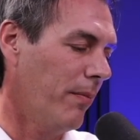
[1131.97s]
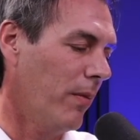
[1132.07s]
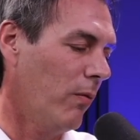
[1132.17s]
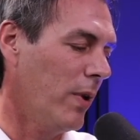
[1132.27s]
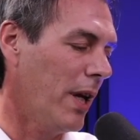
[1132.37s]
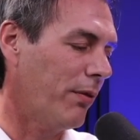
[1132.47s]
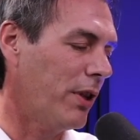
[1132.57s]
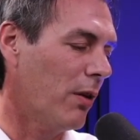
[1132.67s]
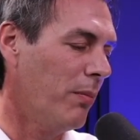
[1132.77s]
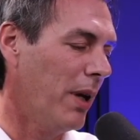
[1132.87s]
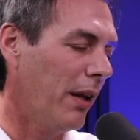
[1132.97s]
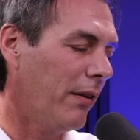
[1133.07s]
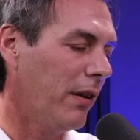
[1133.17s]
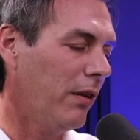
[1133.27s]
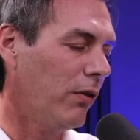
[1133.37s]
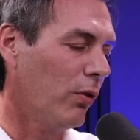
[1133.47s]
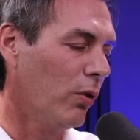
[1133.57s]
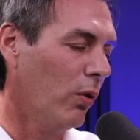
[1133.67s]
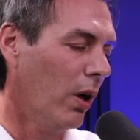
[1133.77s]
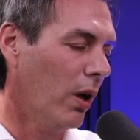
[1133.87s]
we have the ability
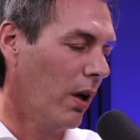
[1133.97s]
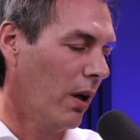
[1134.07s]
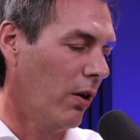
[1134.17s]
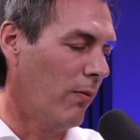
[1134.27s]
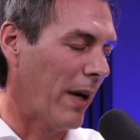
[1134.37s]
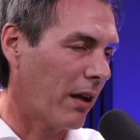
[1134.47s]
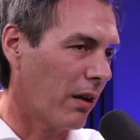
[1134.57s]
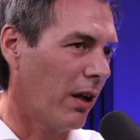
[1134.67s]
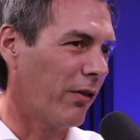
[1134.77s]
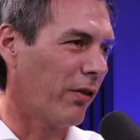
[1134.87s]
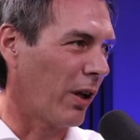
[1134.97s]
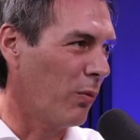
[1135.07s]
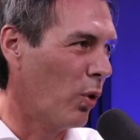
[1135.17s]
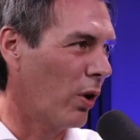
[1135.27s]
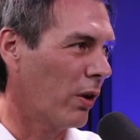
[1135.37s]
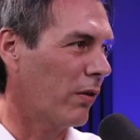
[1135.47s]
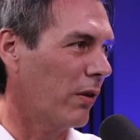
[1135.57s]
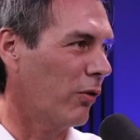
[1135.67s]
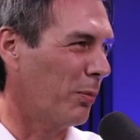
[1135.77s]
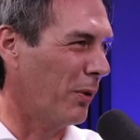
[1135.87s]
to recognize, reward
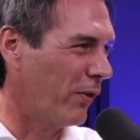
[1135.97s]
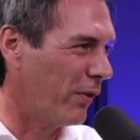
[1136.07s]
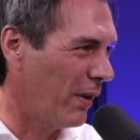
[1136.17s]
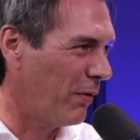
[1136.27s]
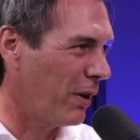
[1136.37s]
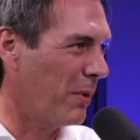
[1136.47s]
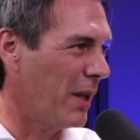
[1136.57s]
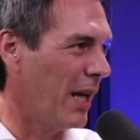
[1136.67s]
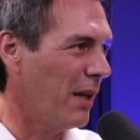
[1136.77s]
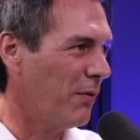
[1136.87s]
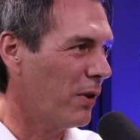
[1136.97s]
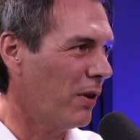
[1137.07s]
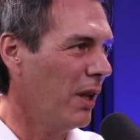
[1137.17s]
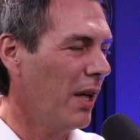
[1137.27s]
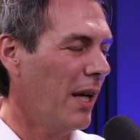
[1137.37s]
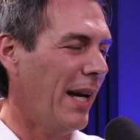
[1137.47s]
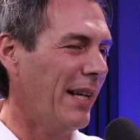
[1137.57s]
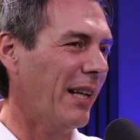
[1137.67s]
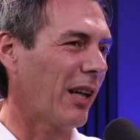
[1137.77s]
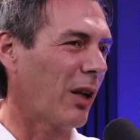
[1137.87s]
specific behavior, and
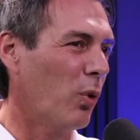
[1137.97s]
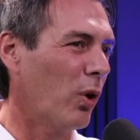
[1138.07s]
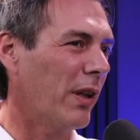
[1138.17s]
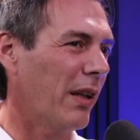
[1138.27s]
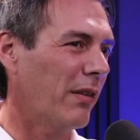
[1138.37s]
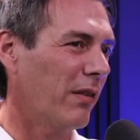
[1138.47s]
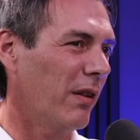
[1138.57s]
then reward that.